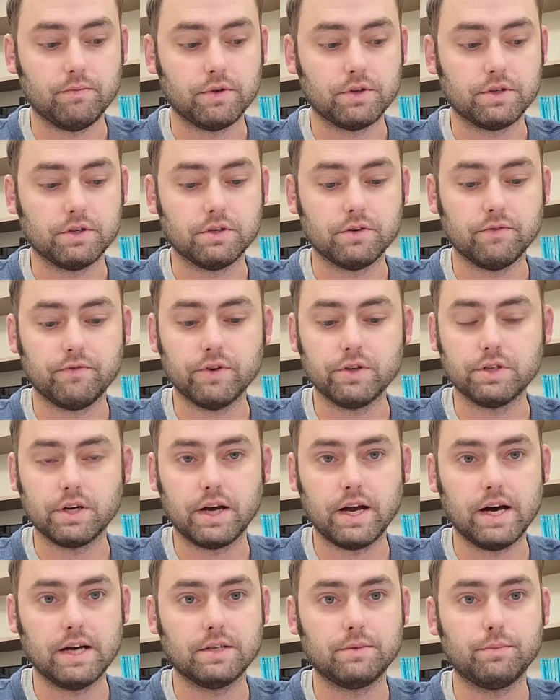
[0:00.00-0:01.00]
This is a
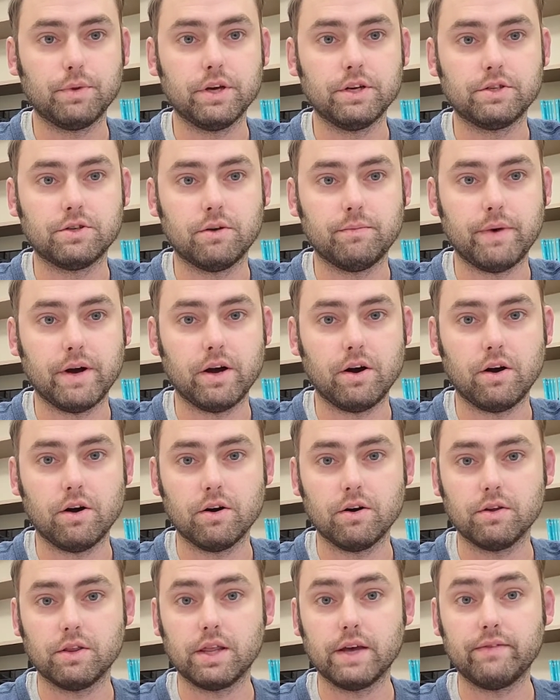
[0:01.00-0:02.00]
vision God's placed on my heart.